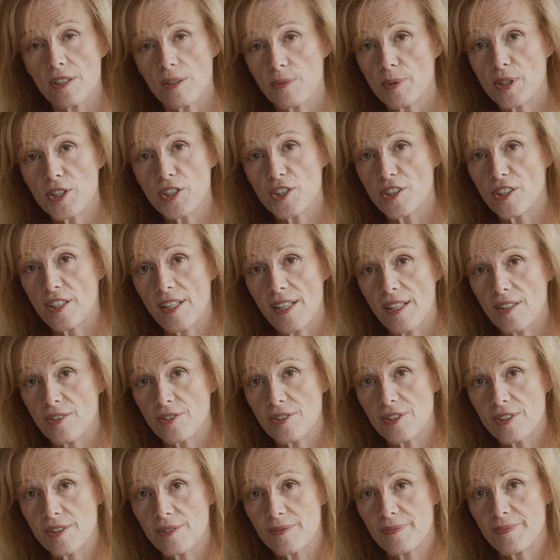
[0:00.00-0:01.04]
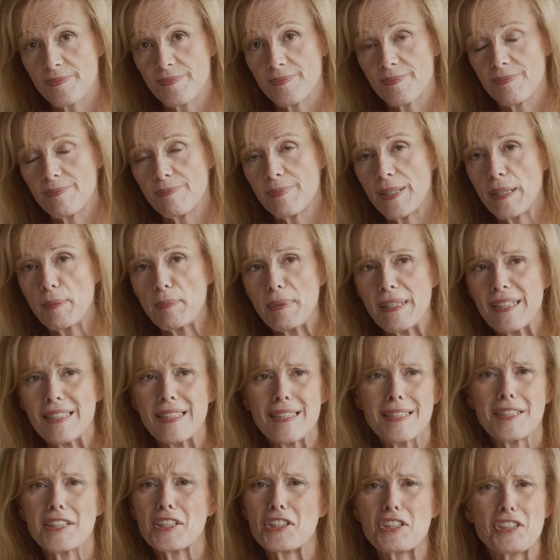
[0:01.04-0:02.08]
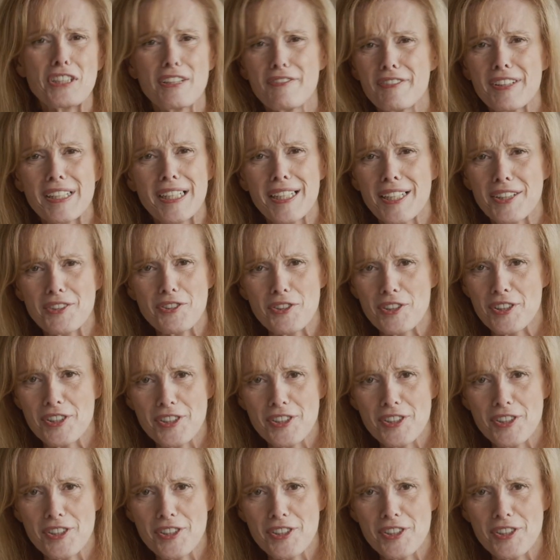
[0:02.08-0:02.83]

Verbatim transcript: the original house. Maybe the addition of an electric